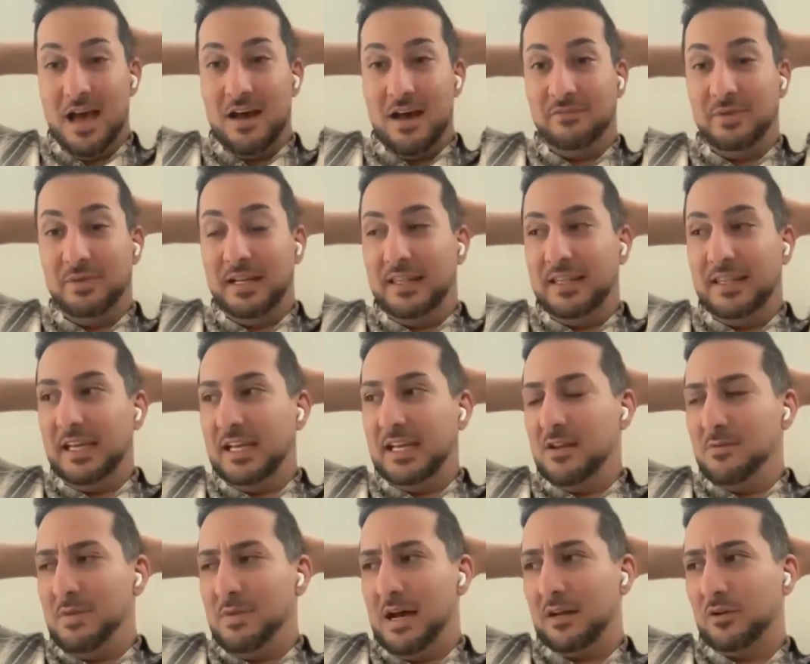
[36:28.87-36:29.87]
I've been
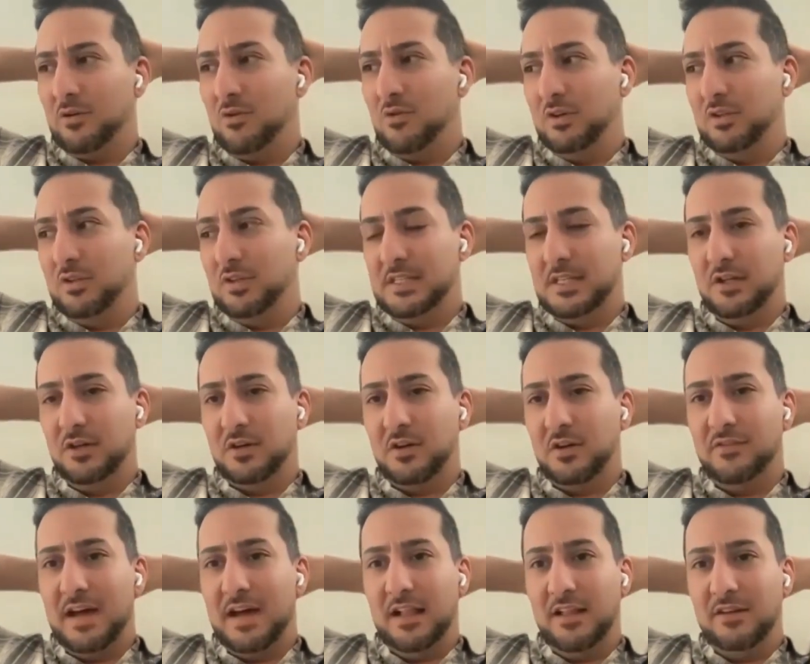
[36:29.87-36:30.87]
thinking about going to
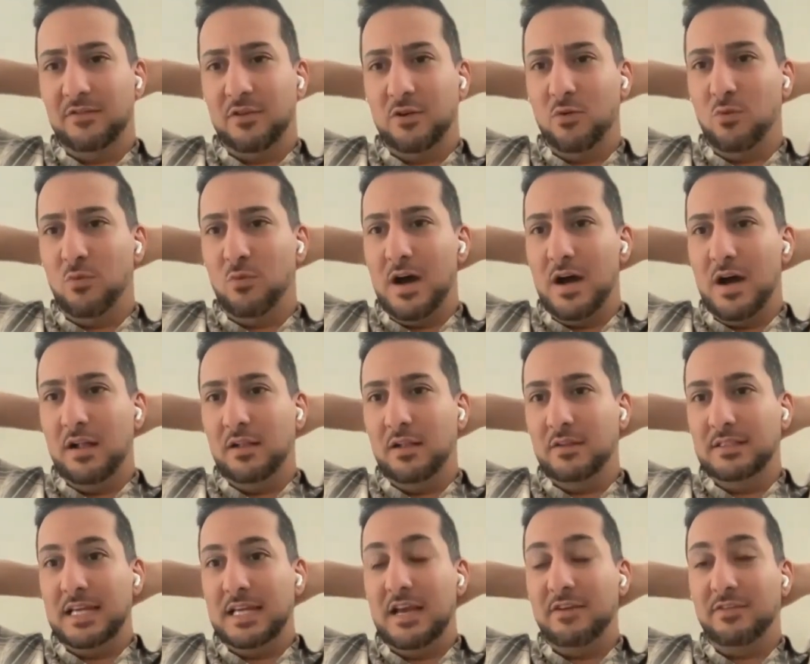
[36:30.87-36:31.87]
Silicon Valley for a
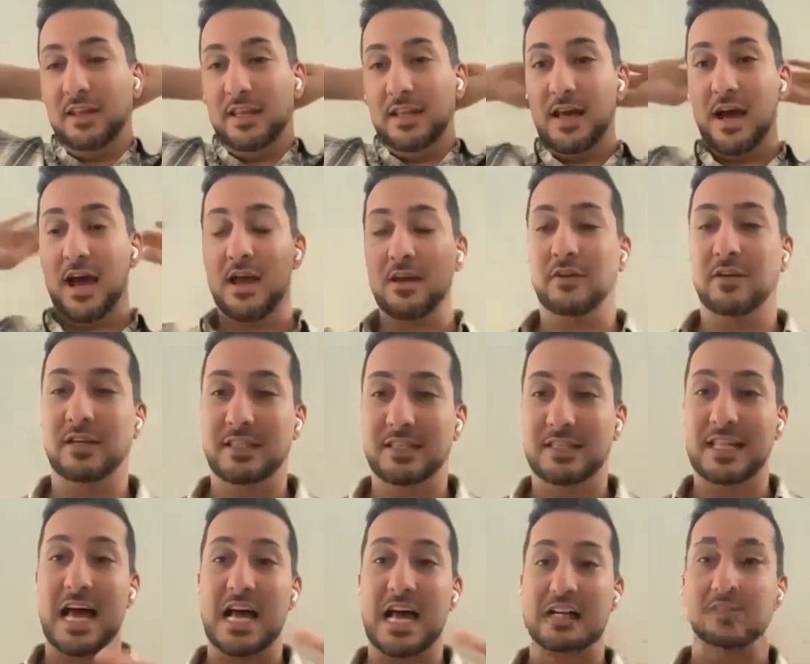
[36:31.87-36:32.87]
while. David and I,
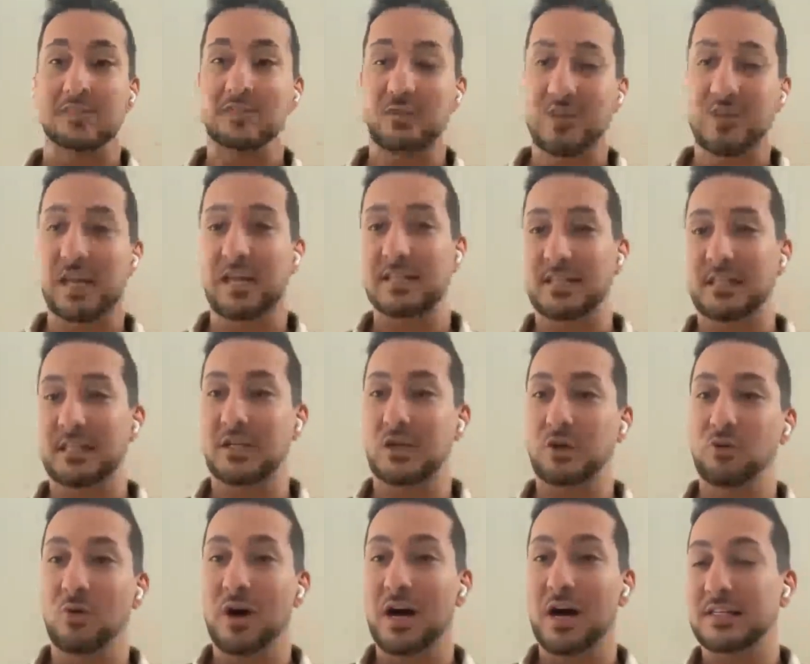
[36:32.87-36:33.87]
his last few days in the
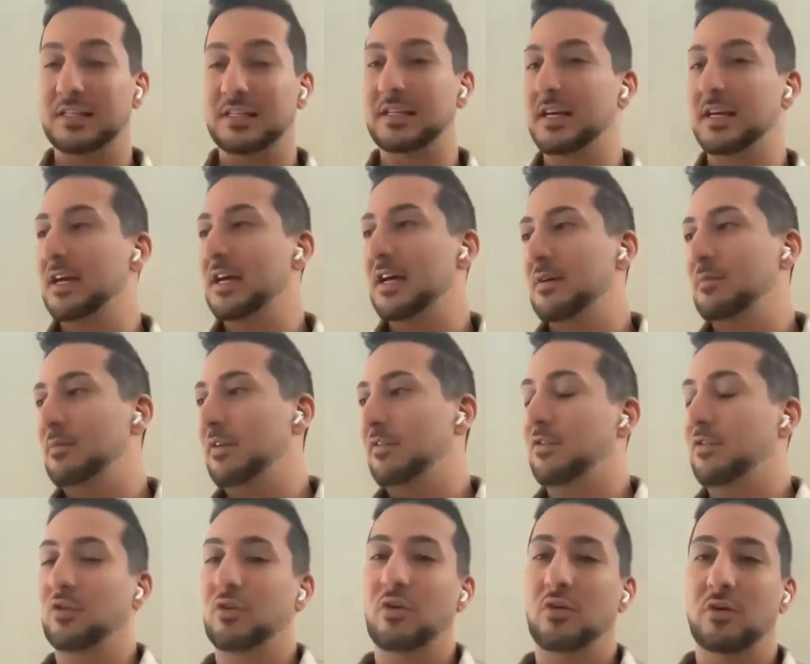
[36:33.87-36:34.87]
US
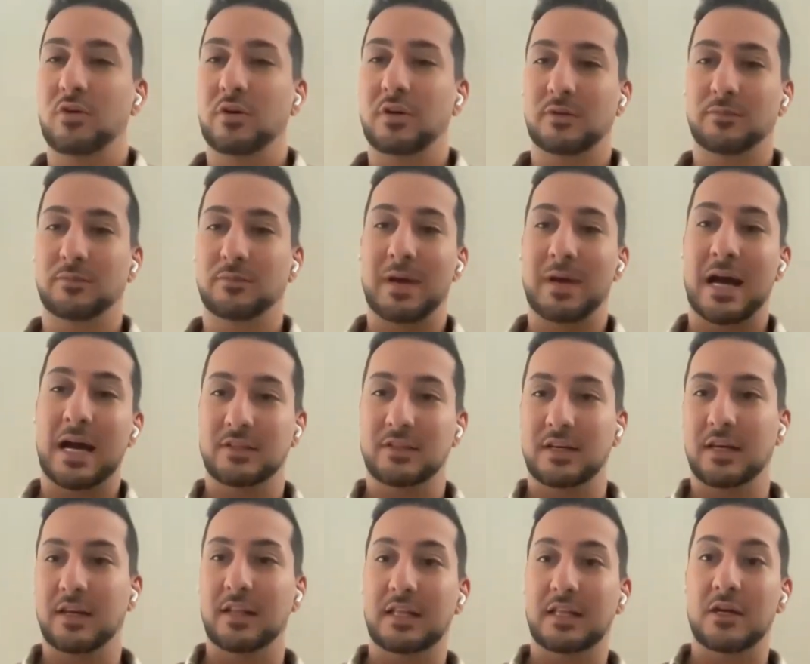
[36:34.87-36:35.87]
before going
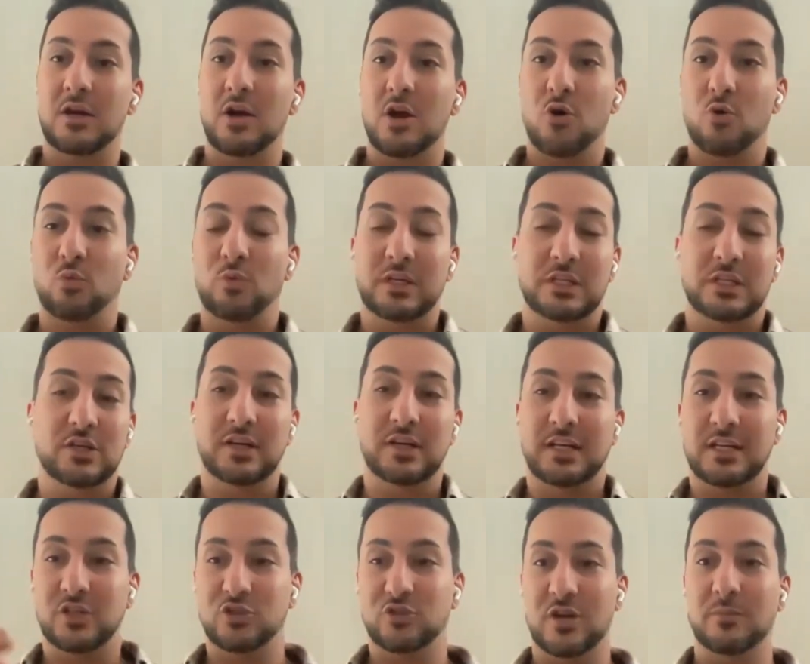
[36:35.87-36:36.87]
back to Italy, we
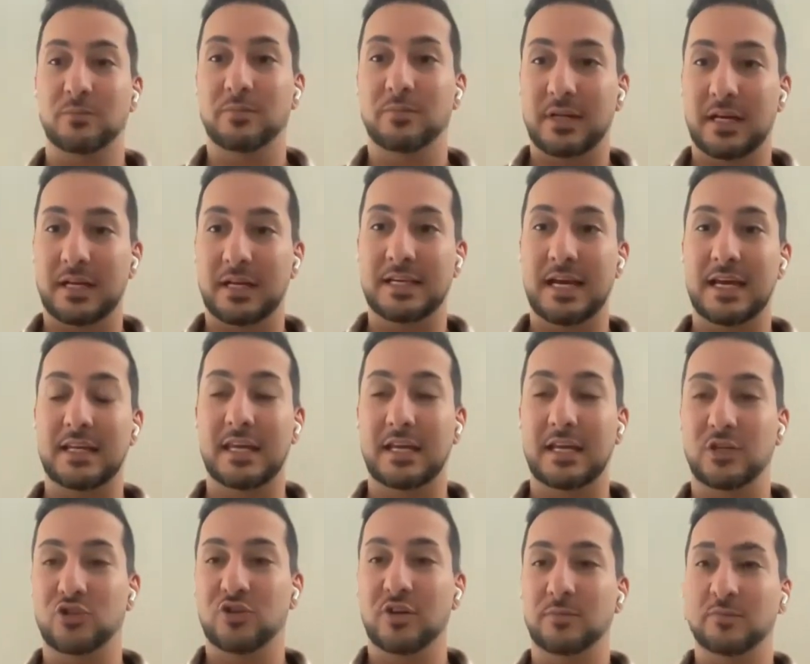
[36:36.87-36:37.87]
took a
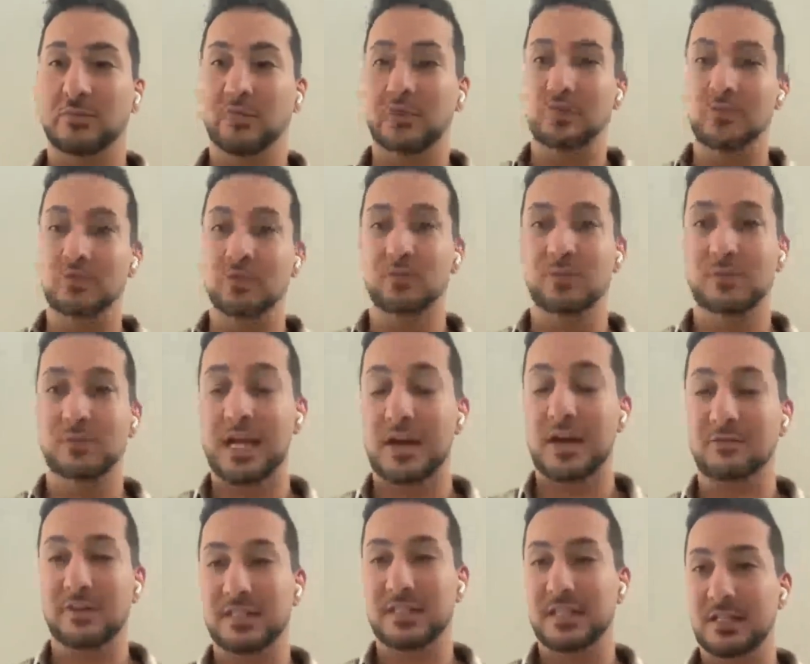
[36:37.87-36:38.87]
10-day trip to
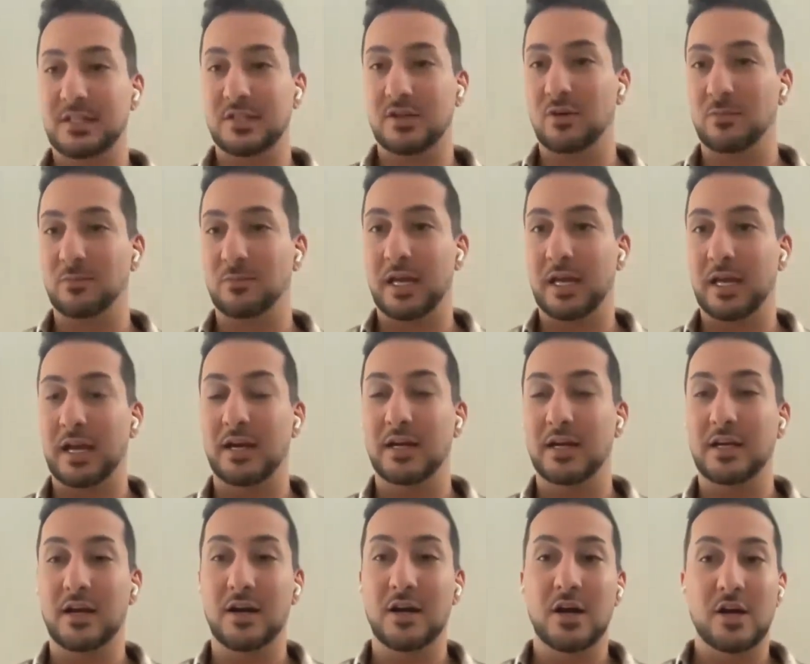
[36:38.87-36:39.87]
San Francisco, Bay
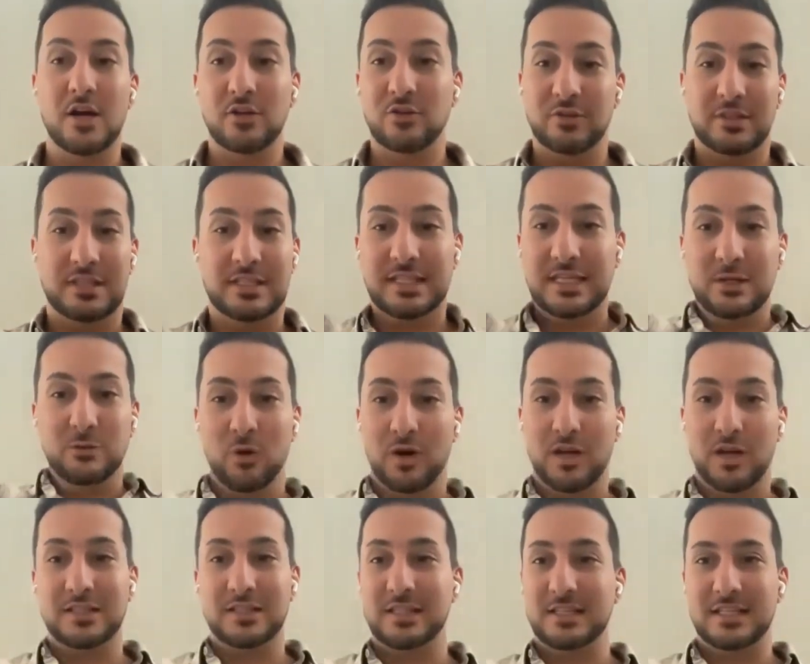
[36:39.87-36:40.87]
Area, to see
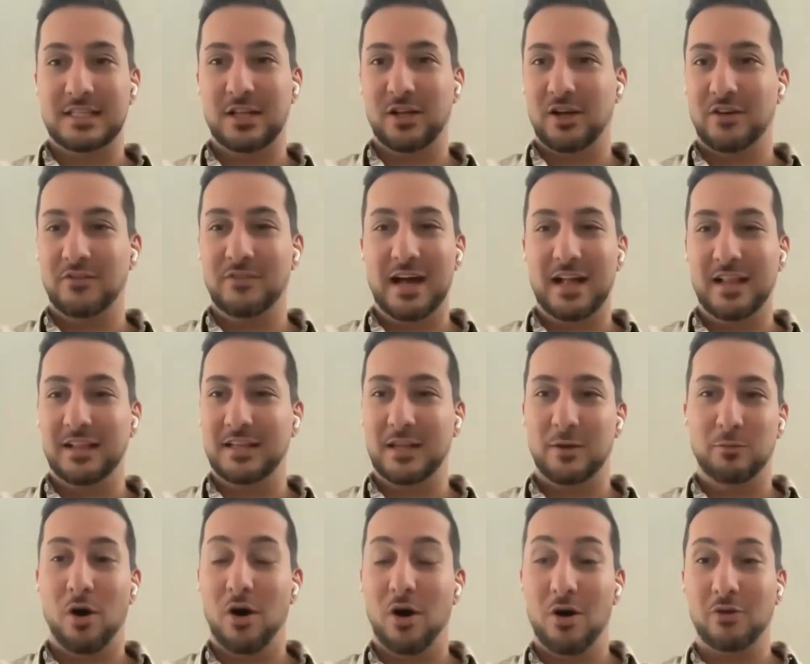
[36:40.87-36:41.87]
what is the Silicon Valley
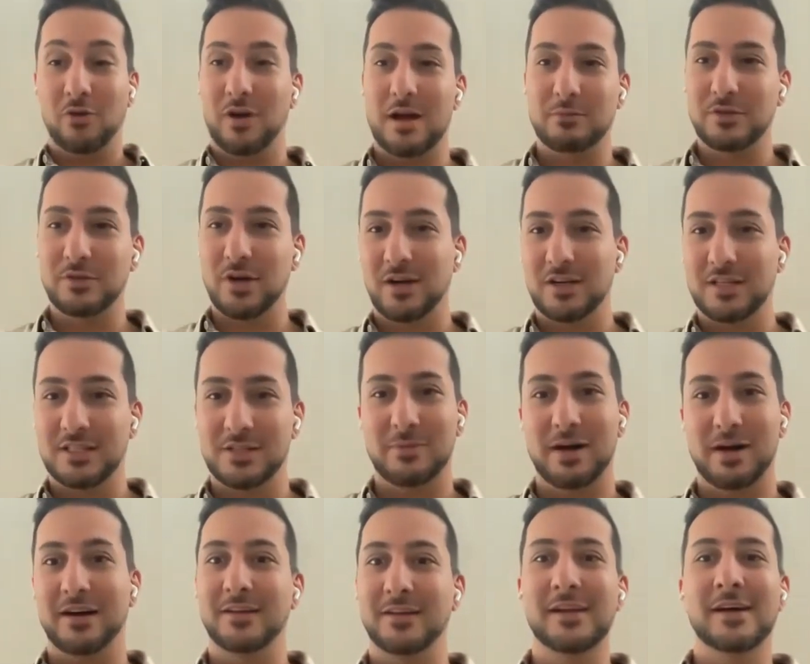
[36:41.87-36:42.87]
that Paul Graham talks
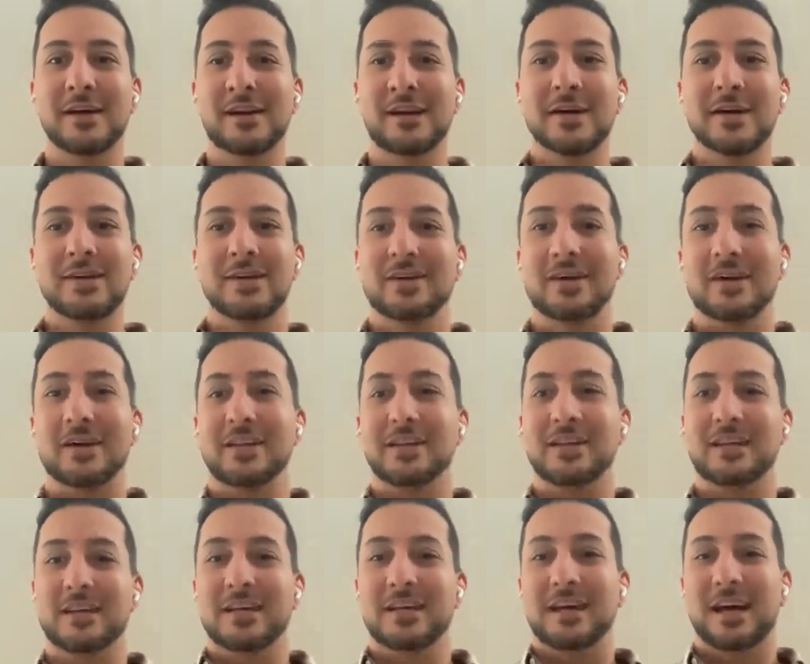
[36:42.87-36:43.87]
about, right?